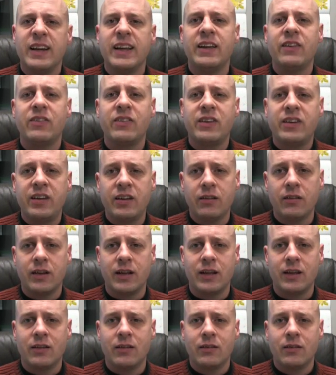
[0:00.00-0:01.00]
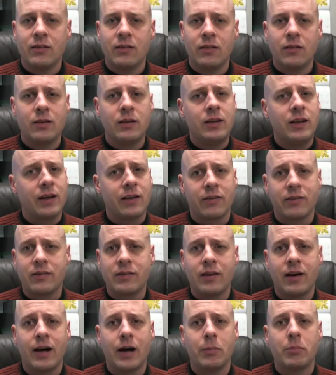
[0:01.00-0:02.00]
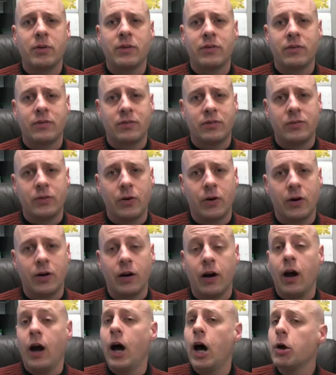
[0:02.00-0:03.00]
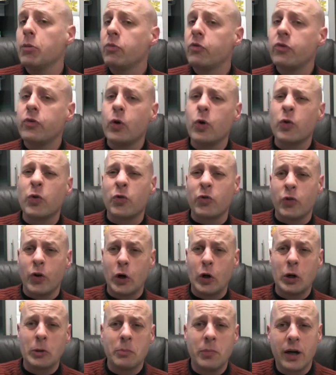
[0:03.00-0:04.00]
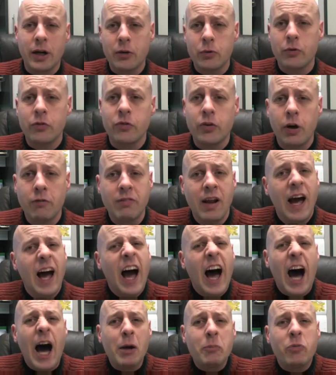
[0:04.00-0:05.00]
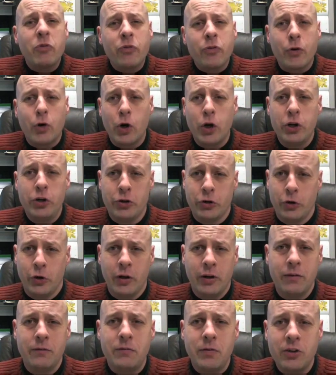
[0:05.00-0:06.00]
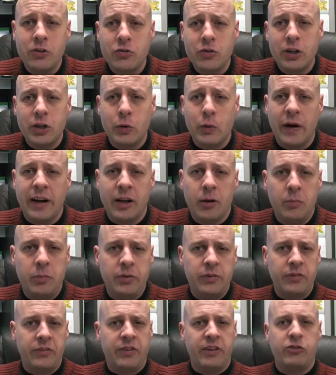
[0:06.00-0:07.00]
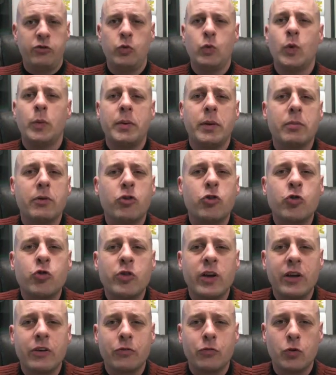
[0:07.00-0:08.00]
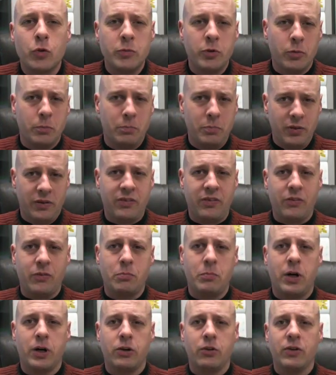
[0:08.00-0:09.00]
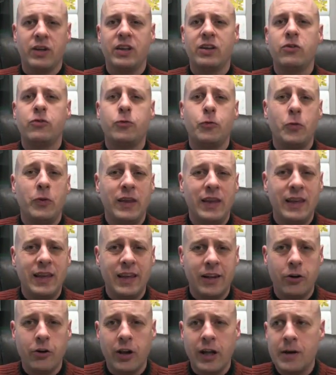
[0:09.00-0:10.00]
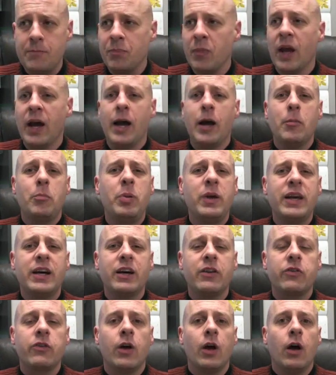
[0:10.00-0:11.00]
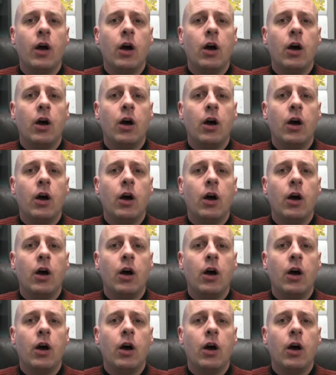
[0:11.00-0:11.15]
is killing the desktop star. I'm so sorry, Microsoft. I'm sorry you're going to eventually go out of business, that you won't be able to transform your business model into the internet, because